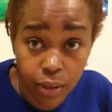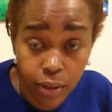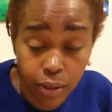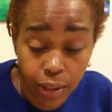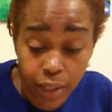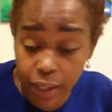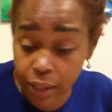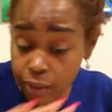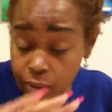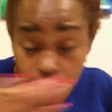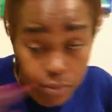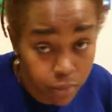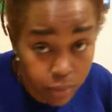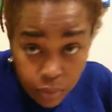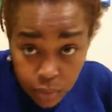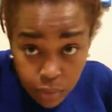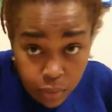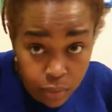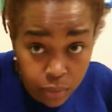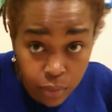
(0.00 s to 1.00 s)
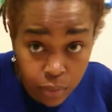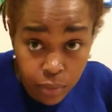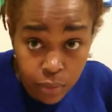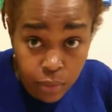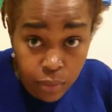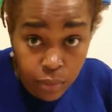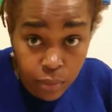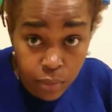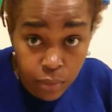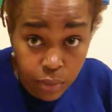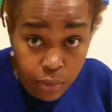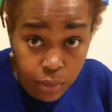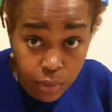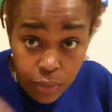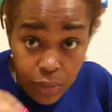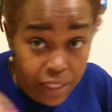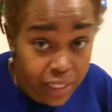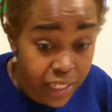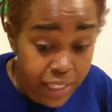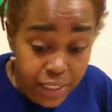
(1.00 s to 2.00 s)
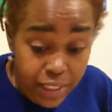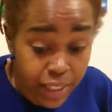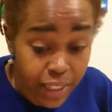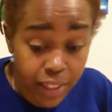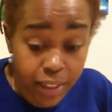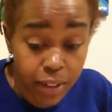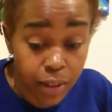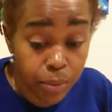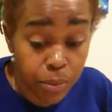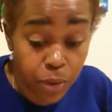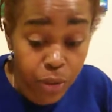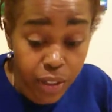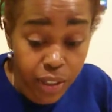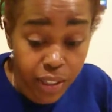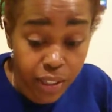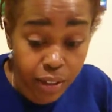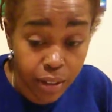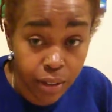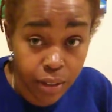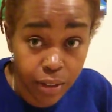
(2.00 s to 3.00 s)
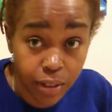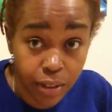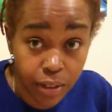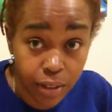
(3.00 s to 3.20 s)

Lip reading: Like, it doesn't get no more clear.